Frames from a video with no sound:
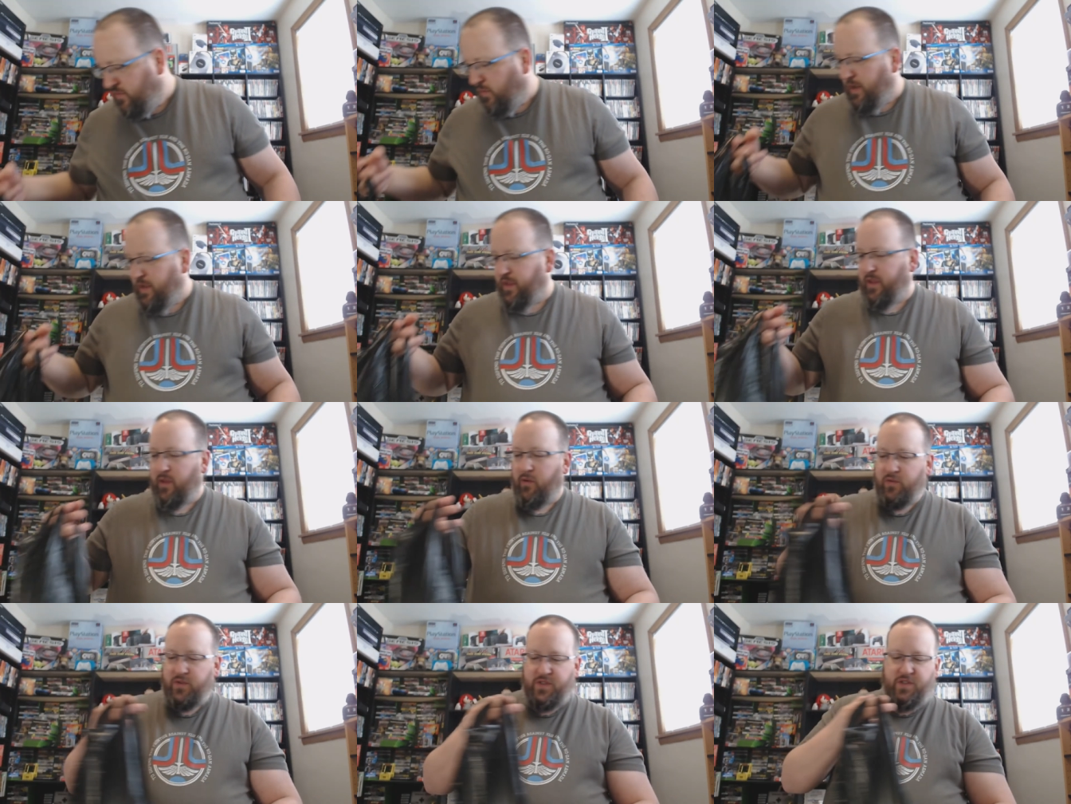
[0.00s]
of the
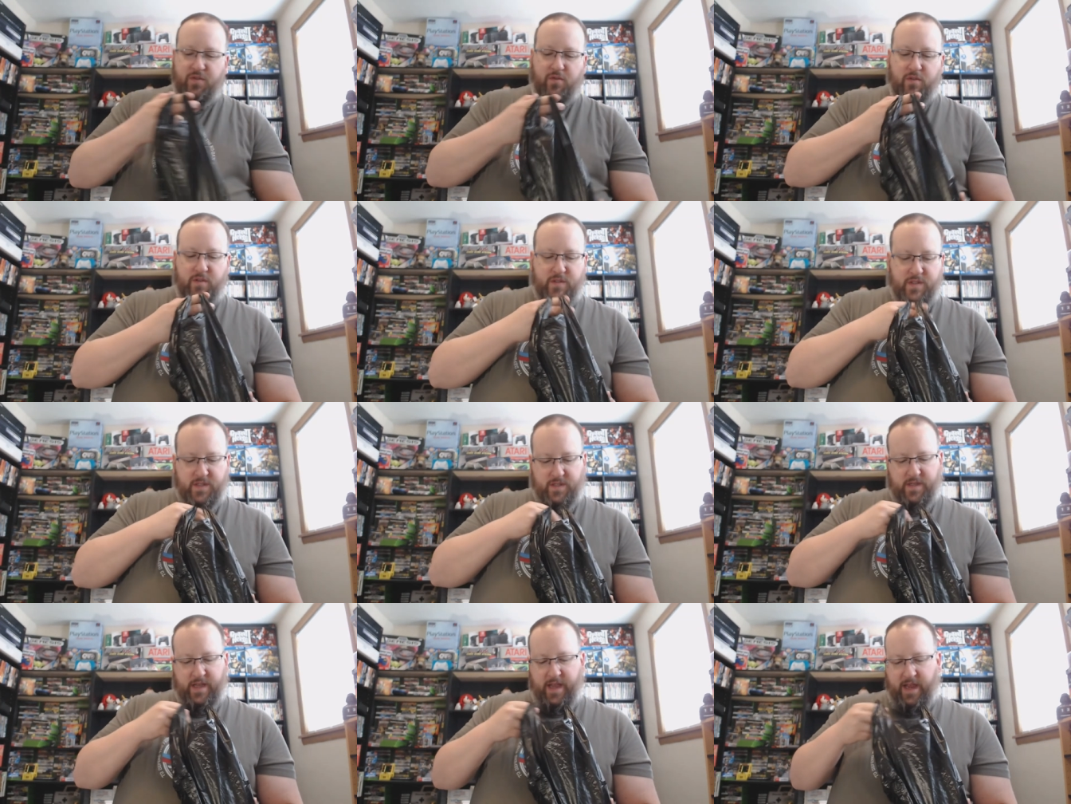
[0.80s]
local
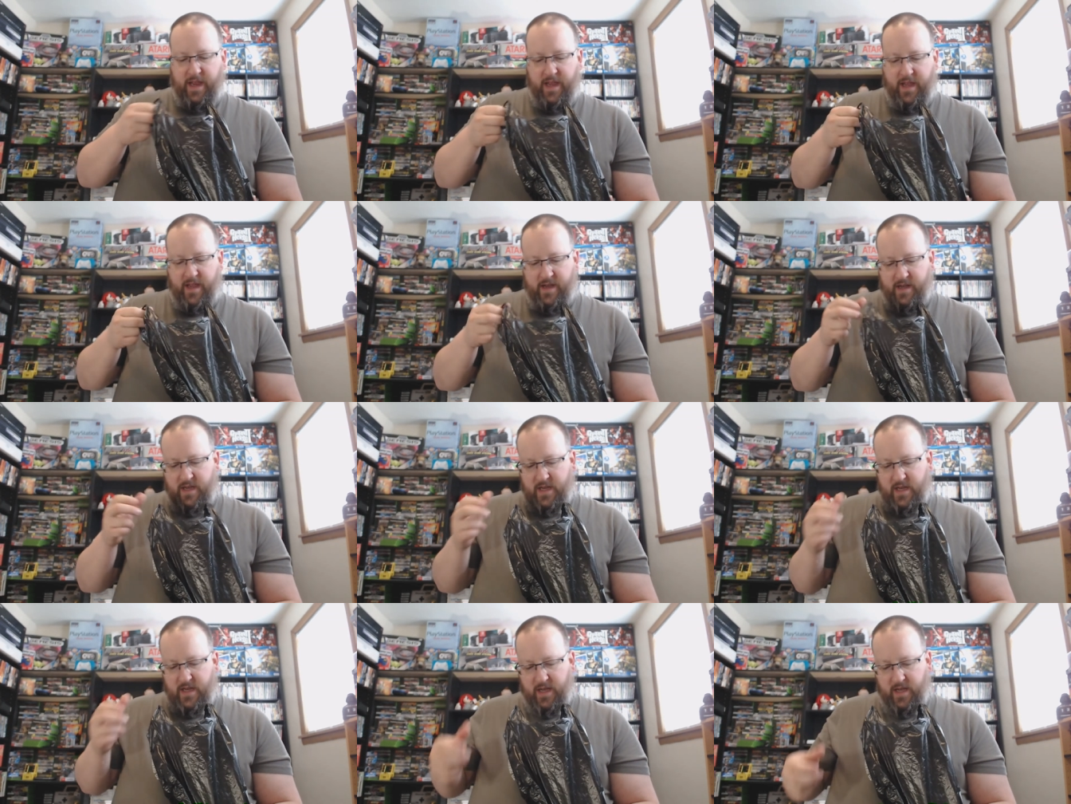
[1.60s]
stores and
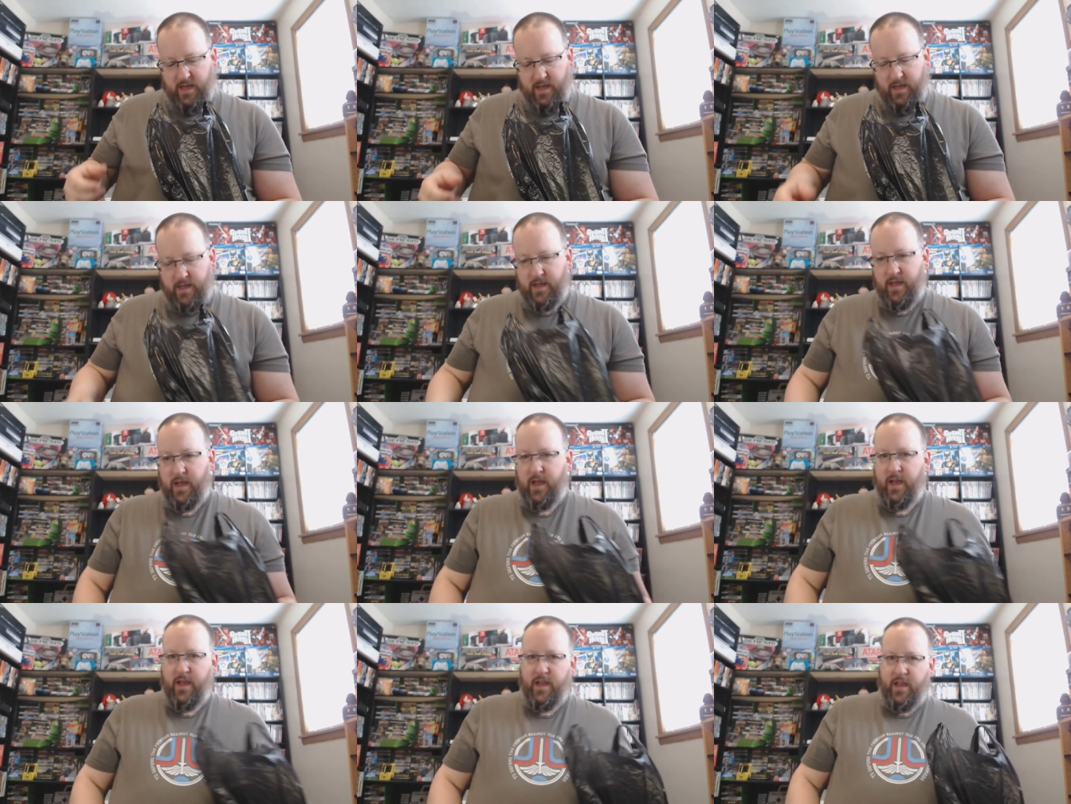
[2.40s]
uh,
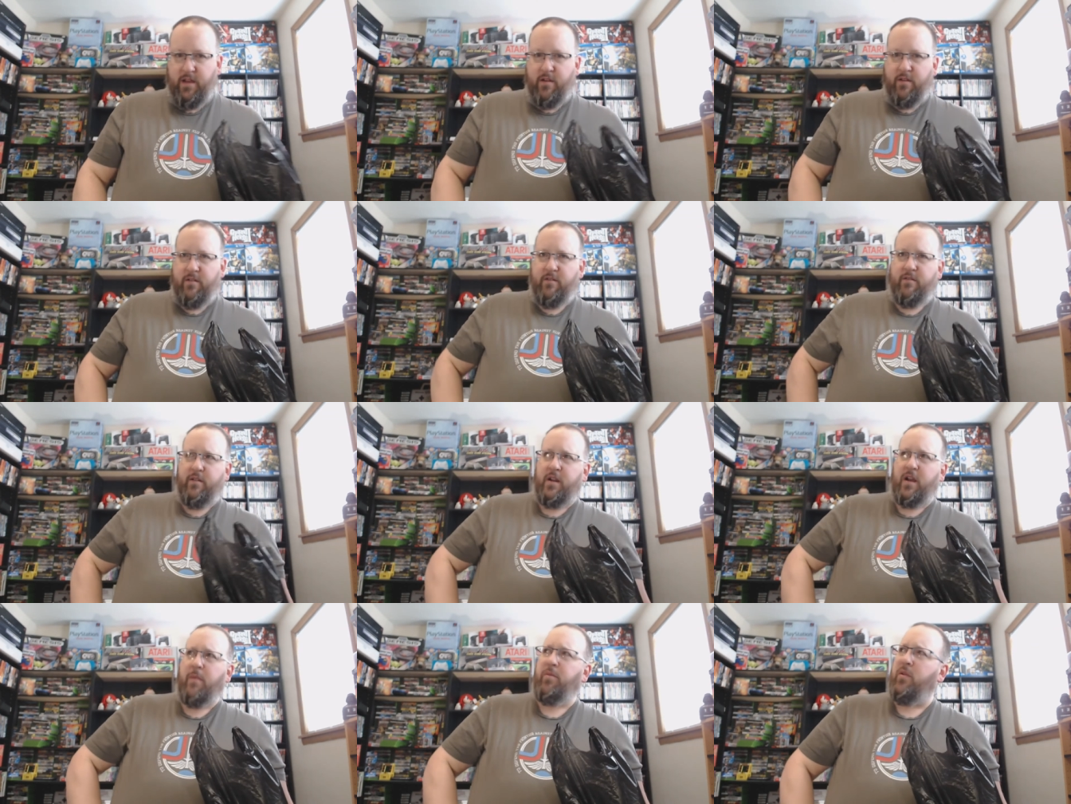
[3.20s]
here a
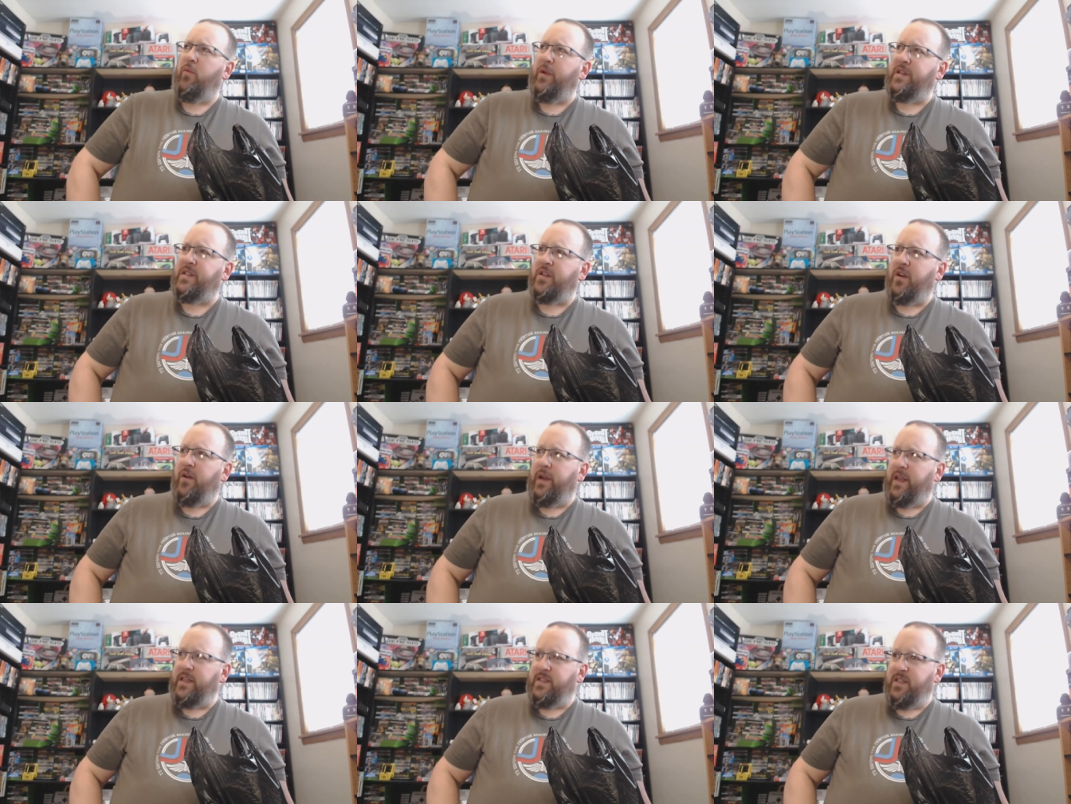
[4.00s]
couple of weeks ago, I
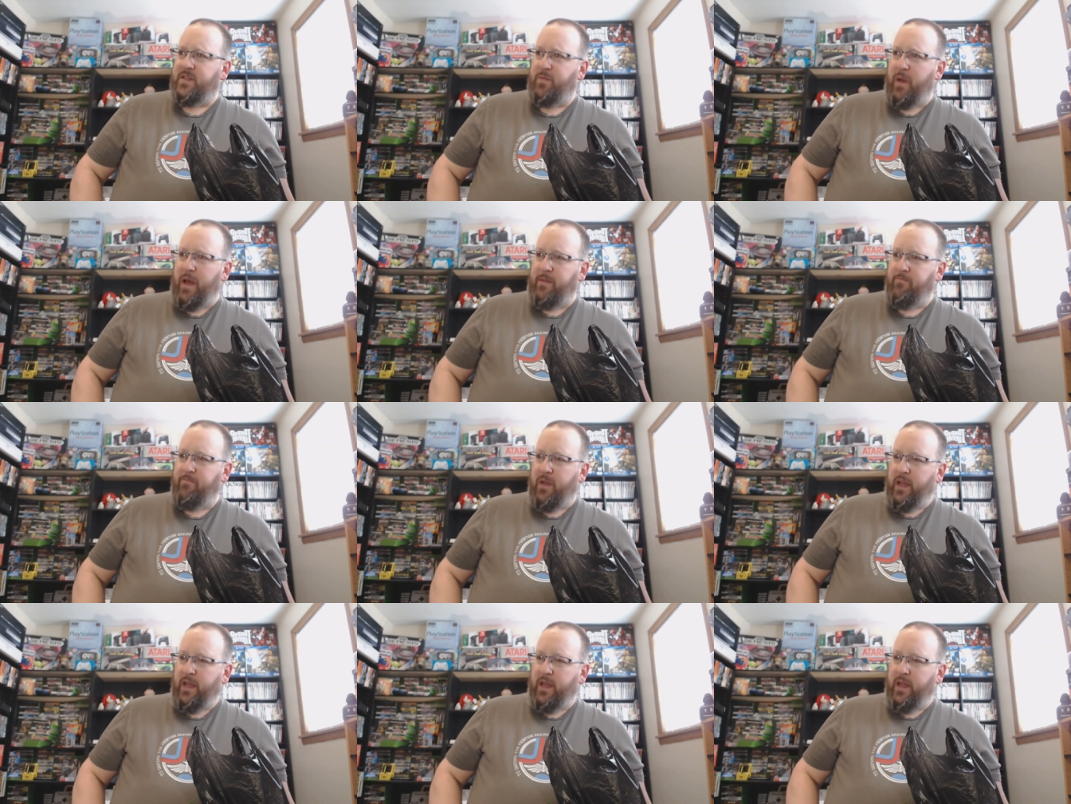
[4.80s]
guess it's been,